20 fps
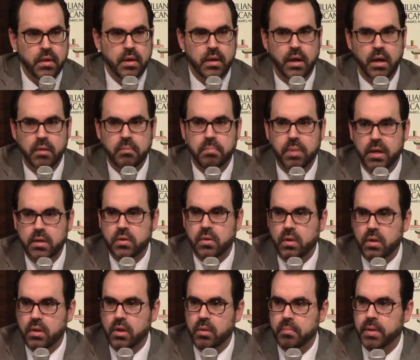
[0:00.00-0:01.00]
unbundle a
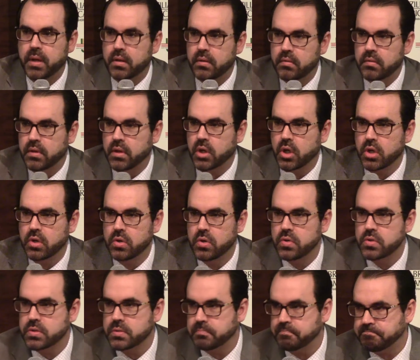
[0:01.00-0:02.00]
little bit the good
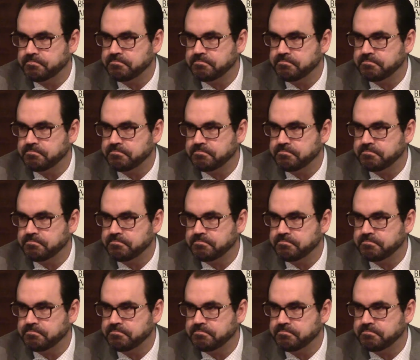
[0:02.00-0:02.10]
news,